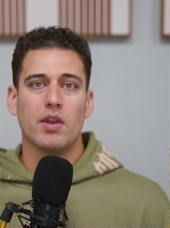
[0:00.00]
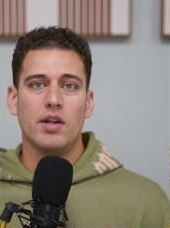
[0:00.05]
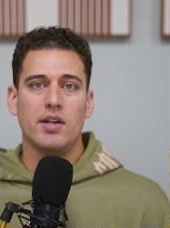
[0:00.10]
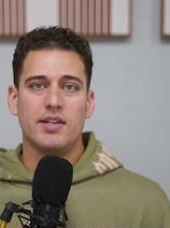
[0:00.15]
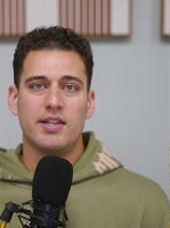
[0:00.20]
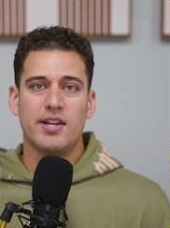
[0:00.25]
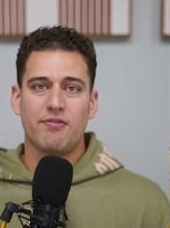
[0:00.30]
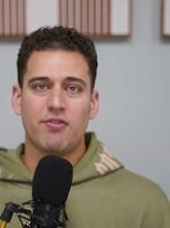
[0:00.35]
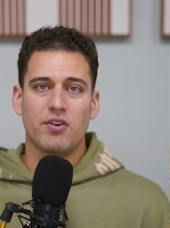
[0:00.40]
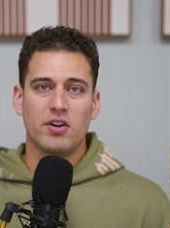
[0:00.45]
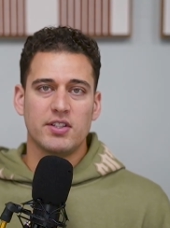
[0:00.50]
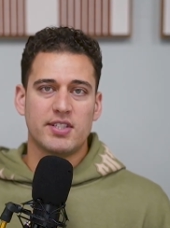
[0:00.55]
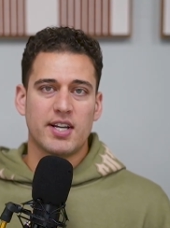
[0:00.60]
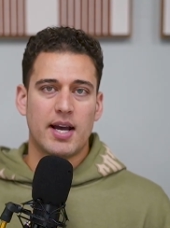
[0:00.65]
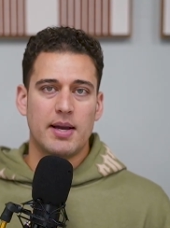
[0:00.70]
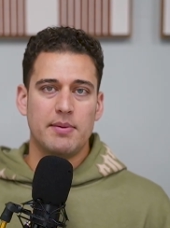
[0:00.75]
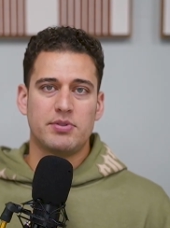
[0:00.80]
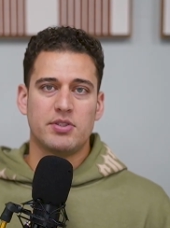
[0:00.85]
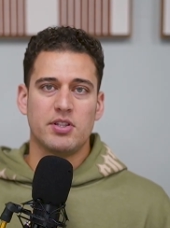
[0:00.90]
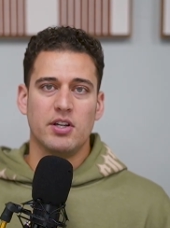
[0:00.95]
different
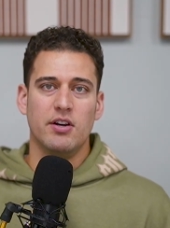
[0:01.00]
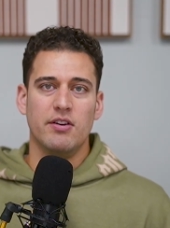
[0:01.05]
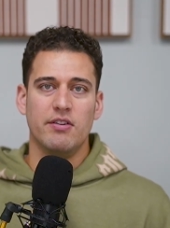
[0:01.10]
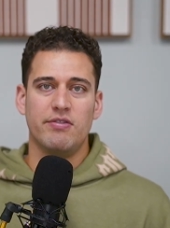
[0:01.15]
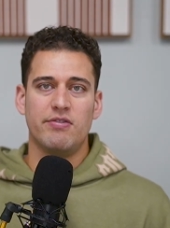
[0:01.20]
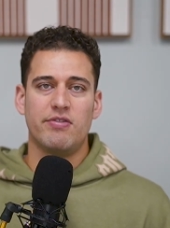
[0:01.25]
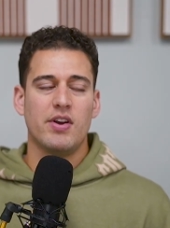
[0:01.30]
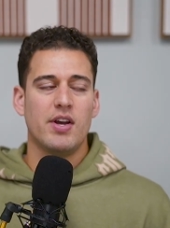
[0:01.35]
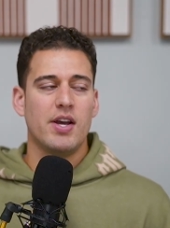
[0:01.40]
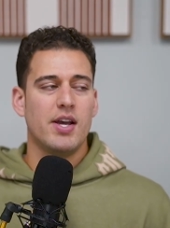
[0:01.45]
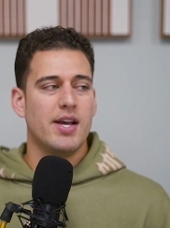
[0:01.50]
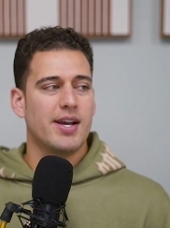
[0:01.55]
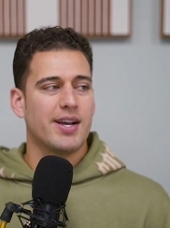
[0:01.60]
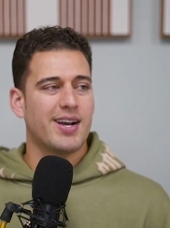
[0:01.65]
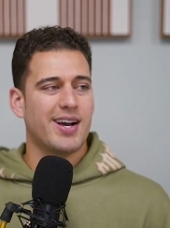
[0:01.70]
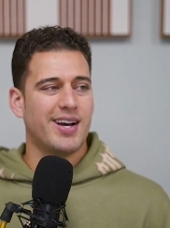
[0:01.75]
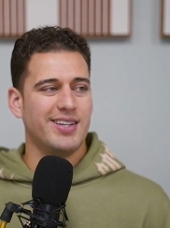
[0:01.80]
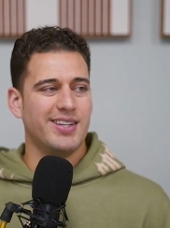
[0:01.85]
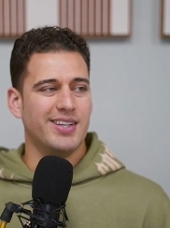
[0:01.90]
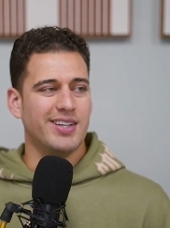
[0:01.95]
types of
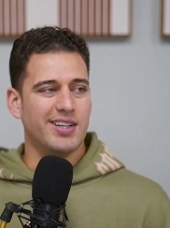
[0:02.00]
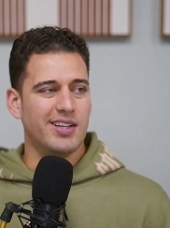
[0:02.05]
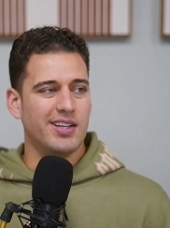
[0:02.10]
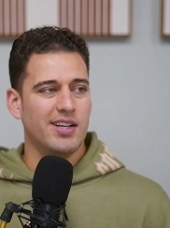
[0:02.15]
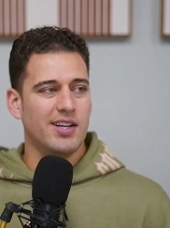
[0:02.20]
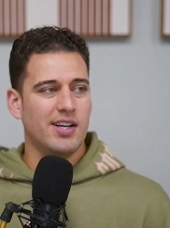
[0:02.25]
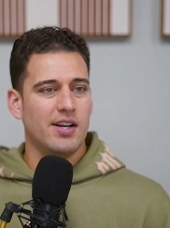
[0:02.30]
kind of